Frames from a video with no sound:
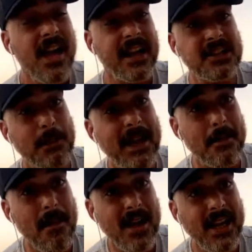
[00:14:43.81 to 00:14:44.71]
They spend
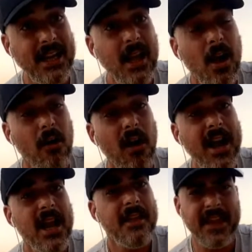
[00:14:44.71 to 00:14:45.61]
the money, all
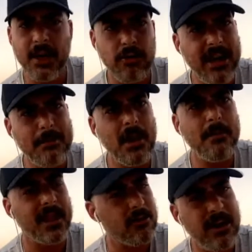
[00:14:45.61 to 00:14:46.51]
right? They cream
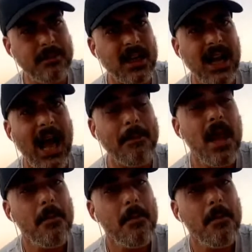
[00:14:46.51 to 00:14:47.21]
them. They cream the club.